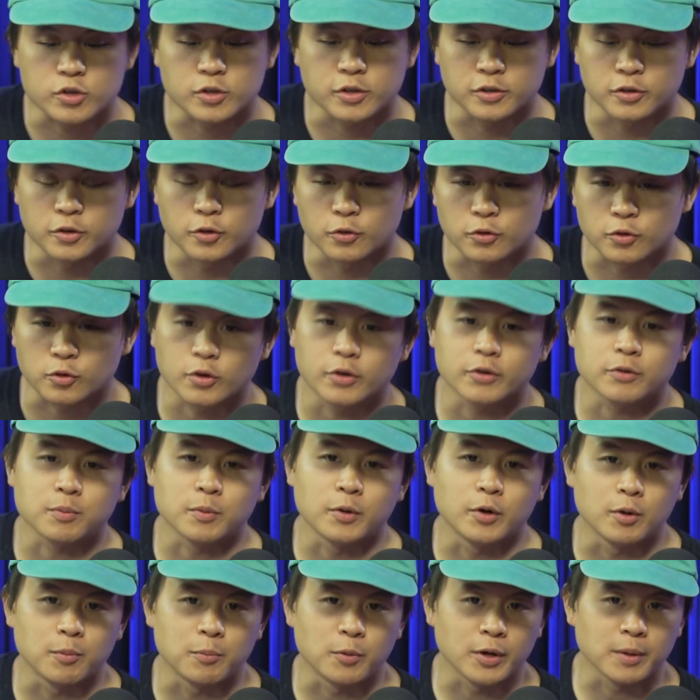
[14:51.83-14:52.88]
should use
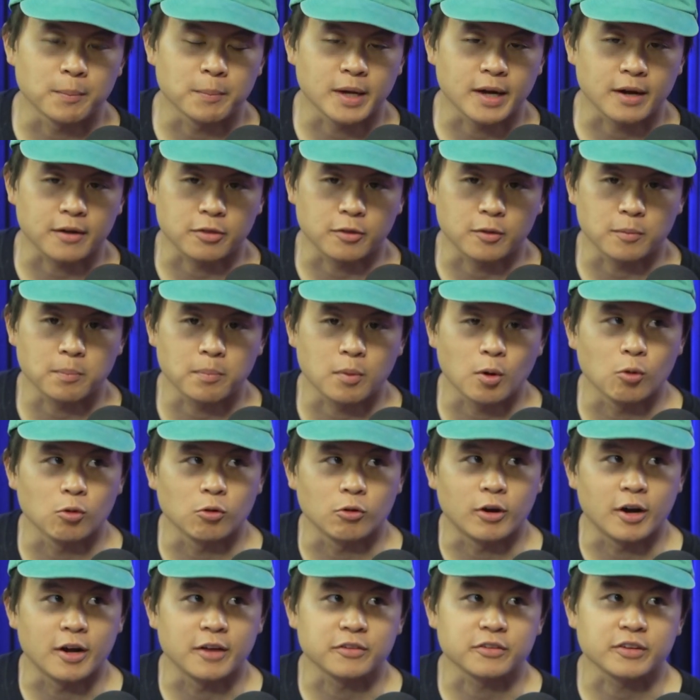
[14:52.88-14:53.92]
CRISPR to bring back the
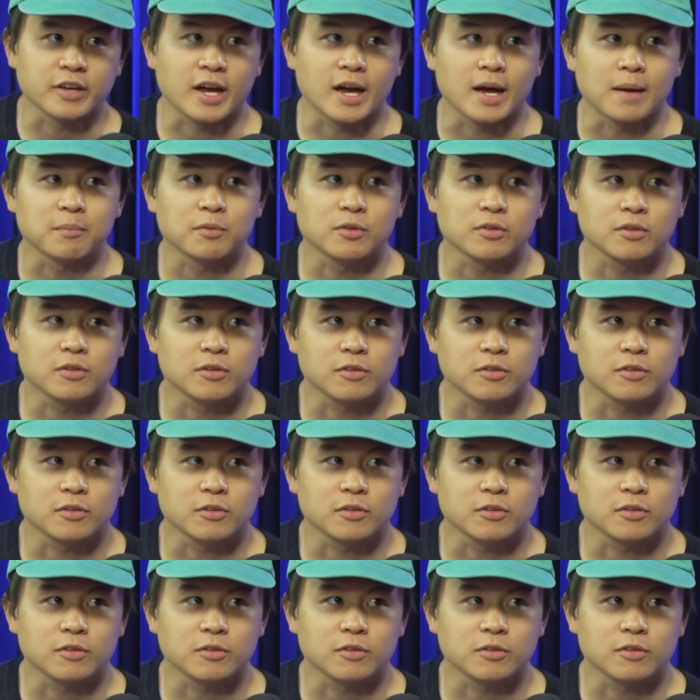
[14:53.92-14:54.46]
polar ice caps?